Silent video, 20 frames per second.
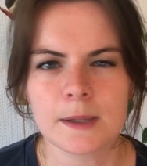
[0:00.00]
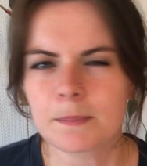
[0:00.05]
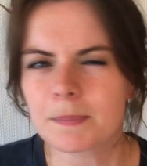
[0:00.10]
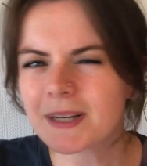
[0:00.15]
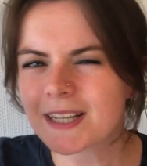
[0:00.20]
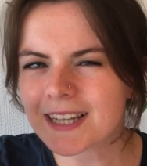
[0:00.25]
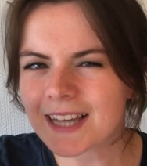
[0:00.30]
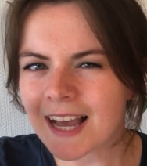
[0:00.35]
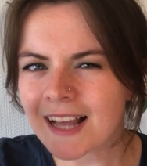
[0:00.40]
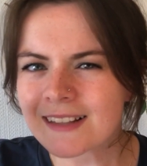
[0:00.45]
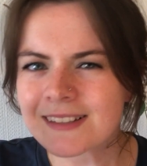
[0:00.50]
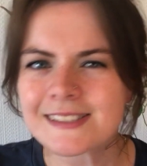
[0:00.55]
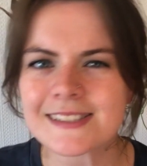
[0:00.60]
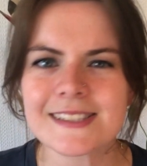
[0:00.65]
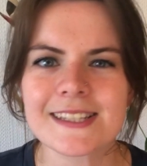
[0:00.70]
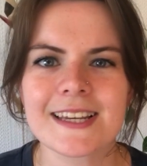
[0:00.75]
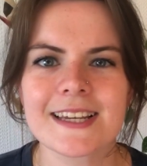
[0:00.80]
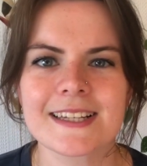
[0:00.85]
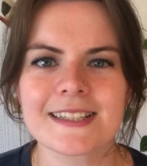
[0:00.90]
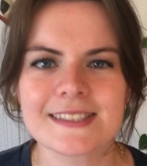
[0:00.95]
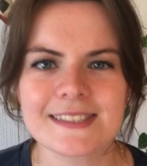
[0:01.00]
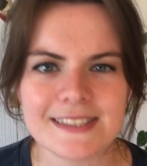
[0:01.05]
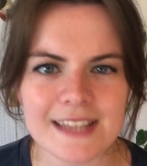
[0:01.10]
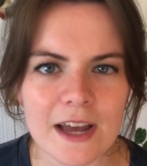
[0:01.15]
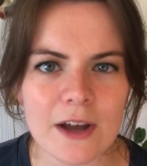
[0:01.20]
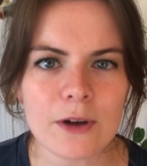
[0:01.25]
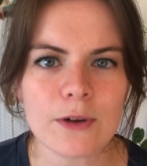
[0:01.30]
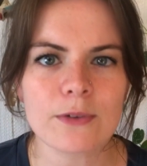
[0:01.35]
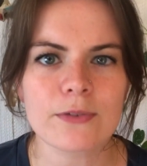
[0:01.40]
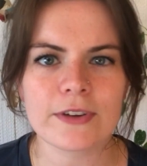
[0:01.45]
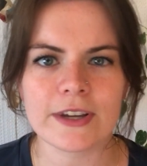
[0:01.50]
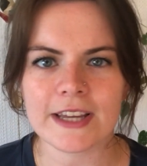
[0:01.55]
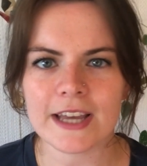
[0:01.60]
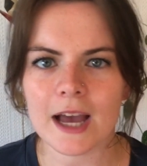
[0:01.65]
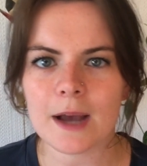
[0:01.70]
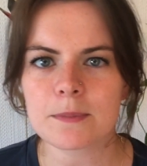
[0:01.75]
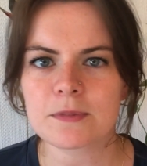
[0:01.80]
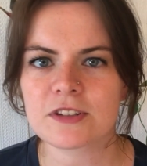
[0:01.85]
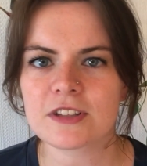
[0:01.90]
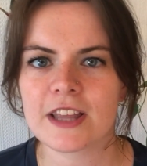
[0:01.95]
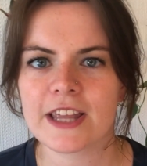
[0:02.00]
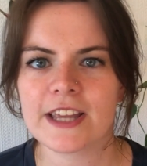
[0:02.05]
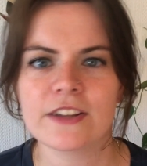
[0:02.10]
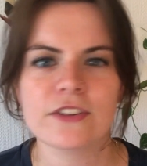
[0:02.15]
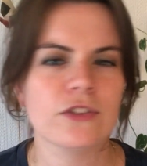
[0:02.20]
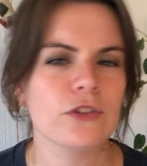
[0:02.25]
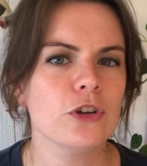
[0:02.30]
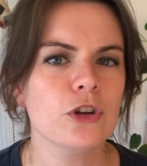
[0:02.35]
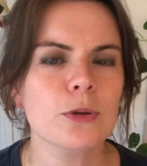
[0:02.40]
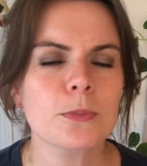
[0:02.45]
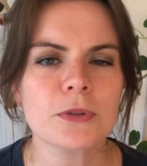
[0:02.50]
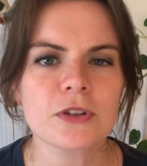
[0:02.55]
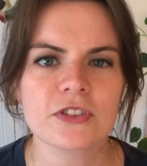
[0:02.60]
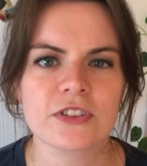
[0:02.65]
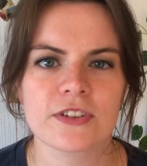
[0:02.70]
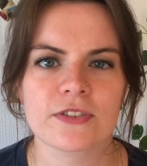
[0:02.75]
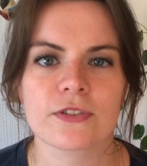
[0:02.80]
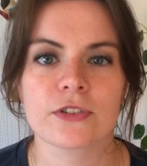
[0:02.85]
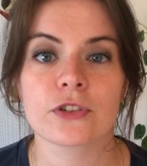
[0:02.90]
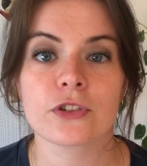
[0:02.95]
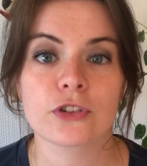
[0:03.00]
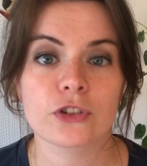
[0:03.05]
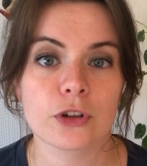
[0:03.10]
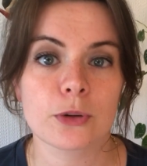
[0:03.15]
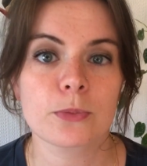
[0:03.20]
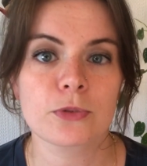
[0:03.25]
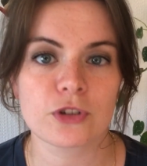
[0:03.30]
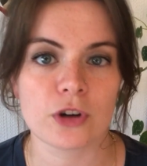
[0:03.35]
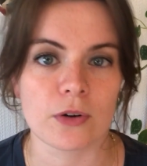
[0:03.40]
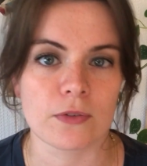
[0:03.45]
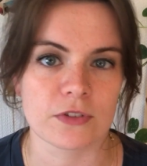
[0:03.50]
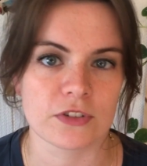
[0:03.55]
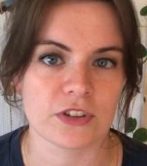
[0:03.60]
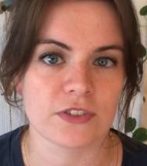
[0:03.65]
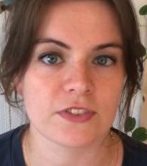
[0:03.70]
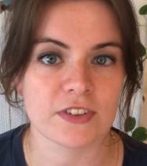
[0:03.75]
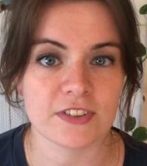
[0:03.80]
But cancer itself encapsulates numerous different subgenres of